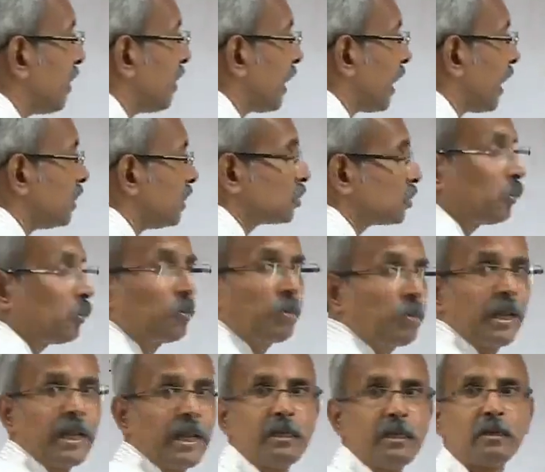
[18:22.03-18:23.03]
be my
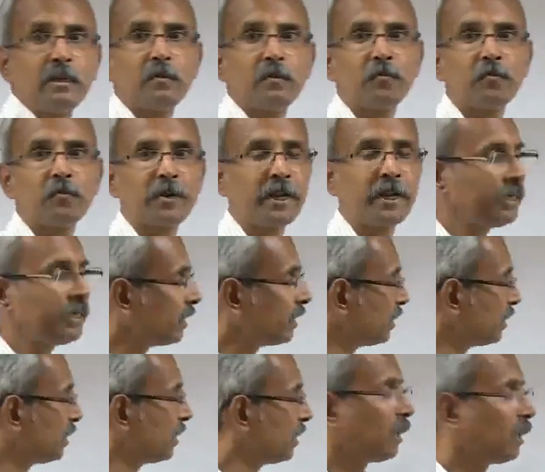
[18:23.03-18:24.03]
isoplane front,
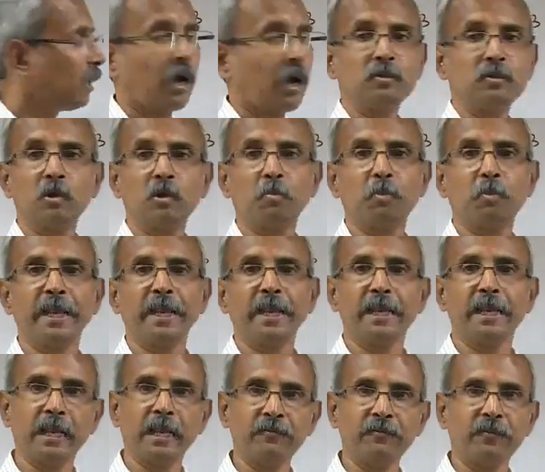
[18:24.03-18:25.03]

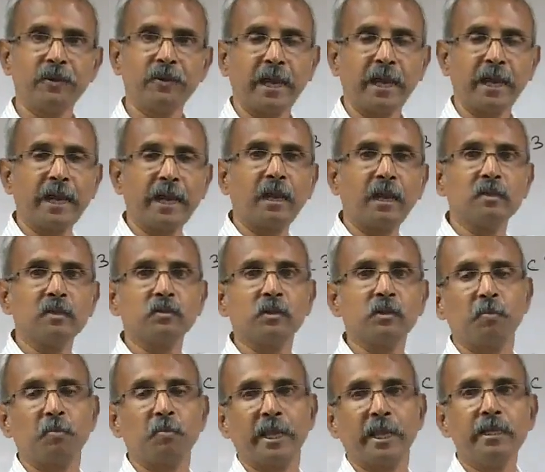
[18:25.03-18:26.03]
isoplane left and
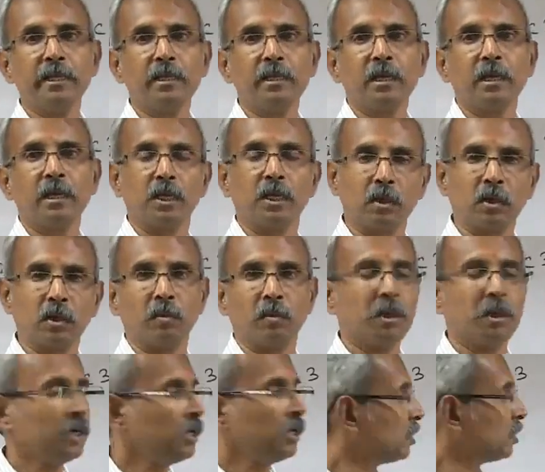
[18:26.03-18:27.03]
isoplane
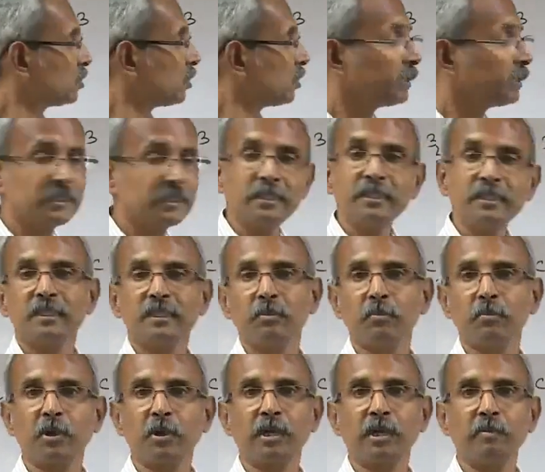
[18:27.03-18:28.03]
top. So this is
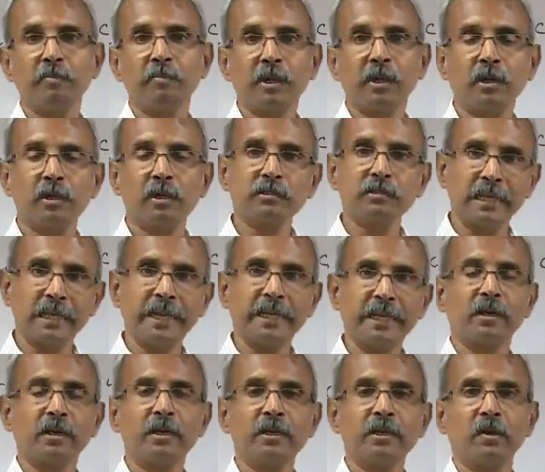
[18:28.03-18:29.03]
important because
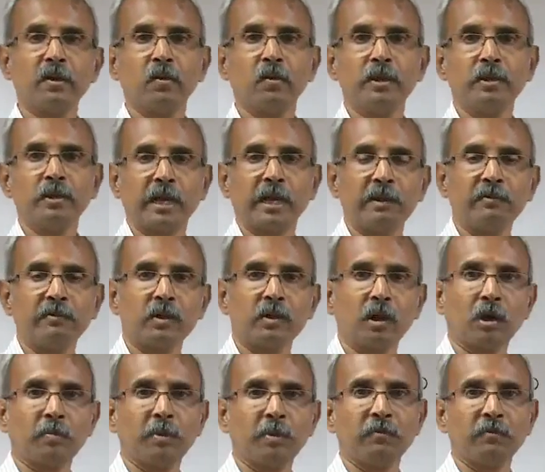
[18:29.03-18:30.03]
later on you are going to have a
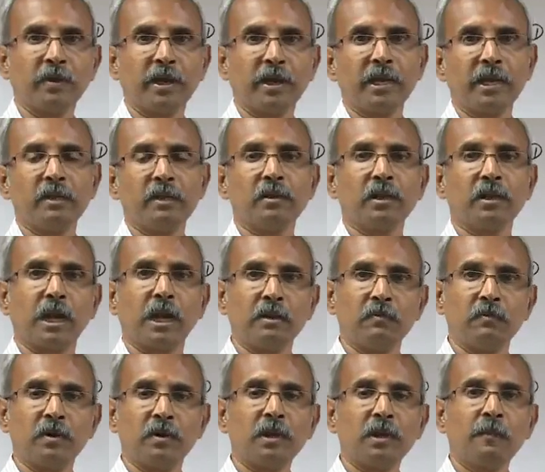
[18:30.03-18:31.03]
topic wherein you will
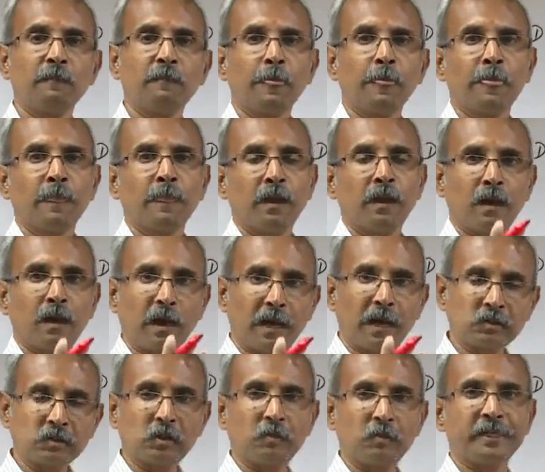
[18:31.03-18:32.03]
convert
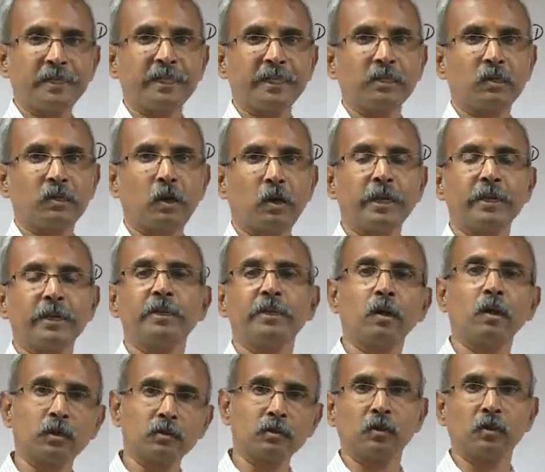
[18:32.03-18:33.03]
isometric drawing
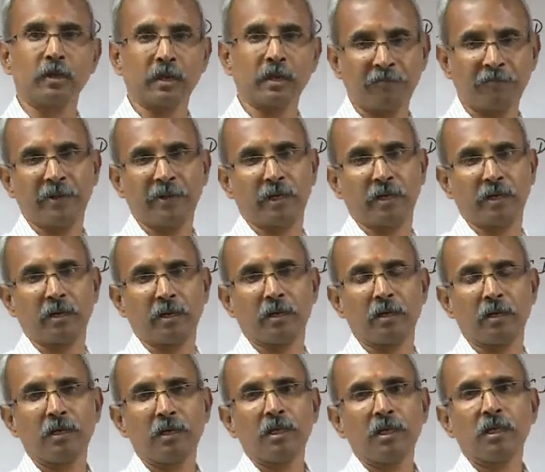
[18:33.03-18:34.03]
into orthographic
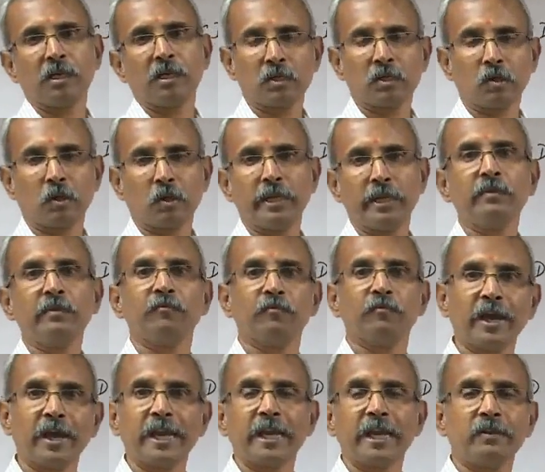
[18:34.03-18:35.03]
drawing,
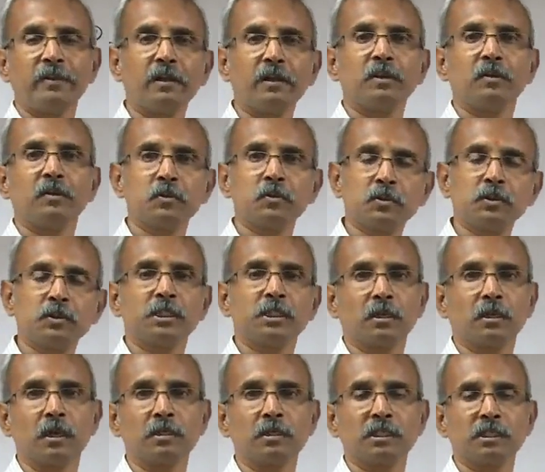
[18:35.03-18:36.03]
wherein you have to use
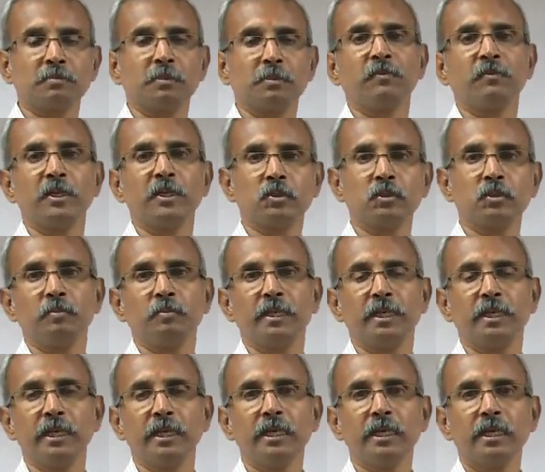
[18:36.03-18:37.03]
this concept of
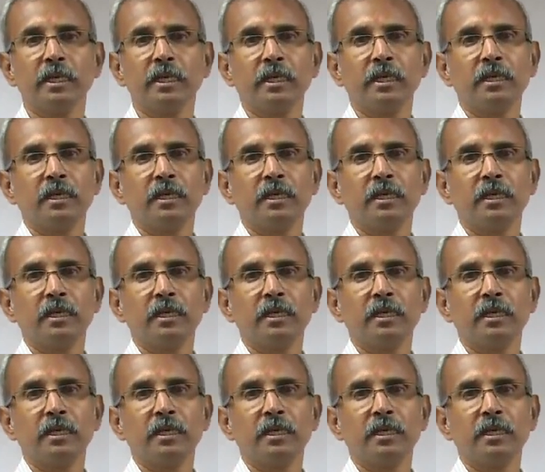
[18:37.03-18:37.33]
isometric